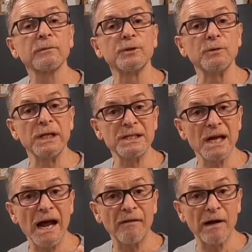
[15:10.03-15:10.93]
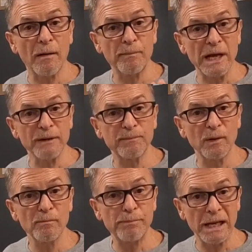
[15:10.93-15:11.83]
You need to have out paper
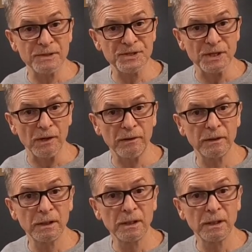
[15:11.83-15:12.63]
and pencil.